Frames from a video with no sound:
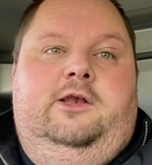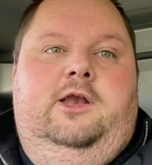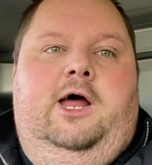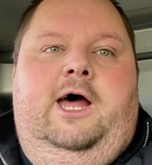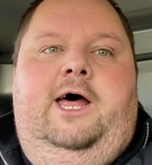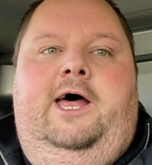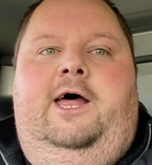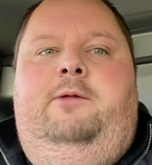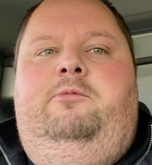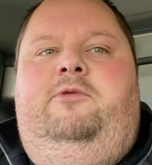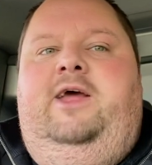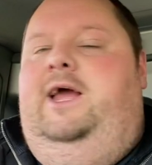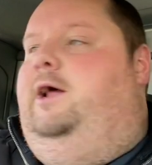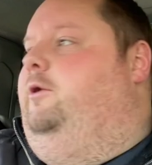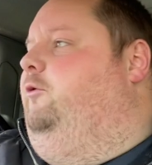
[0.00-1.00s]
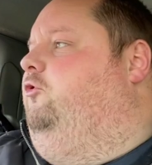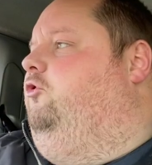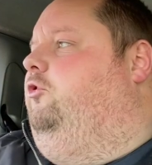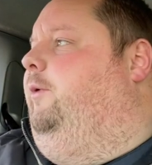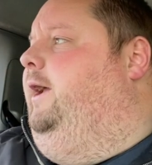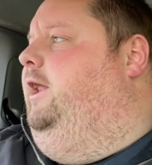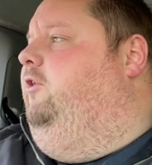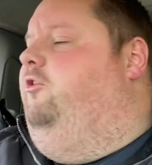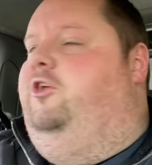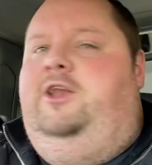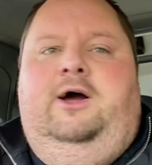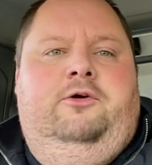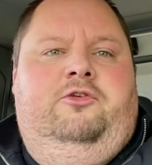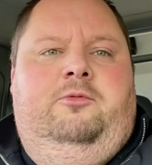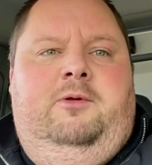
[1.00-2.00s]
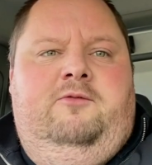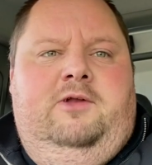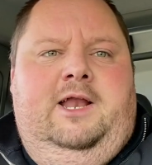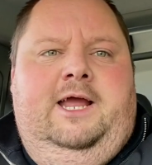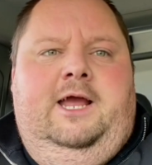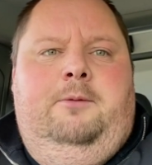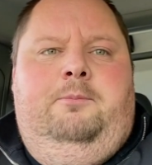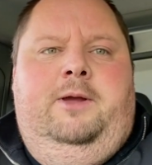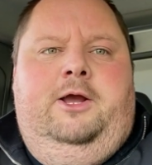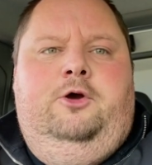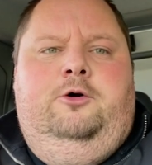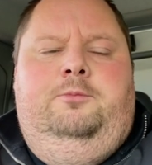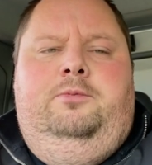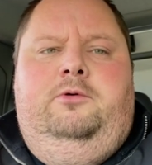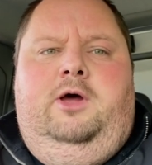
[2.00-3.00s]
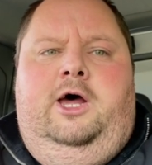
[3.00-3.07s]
I don't know the way it turned out, because it's a bit of a later pickup.